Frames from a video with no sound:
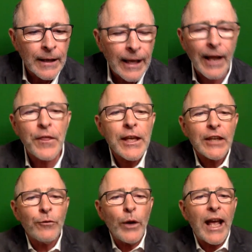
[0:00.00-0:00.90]
And I think
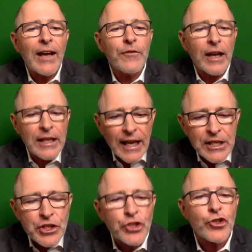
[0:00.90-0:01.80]
if we have a
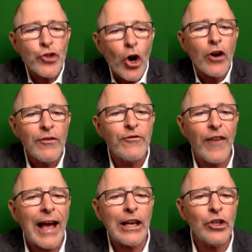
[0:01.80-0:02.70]
strong
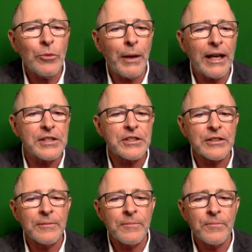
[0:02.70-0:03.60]
value
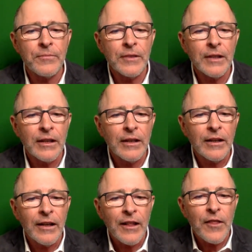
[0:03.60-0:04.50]
base,
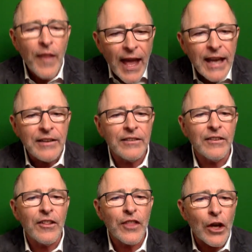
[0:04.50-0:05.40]

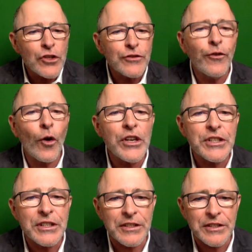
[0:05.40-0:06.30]
then those
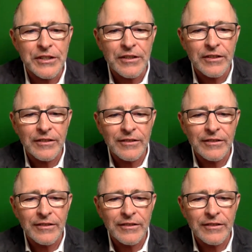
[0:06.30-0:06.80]
voices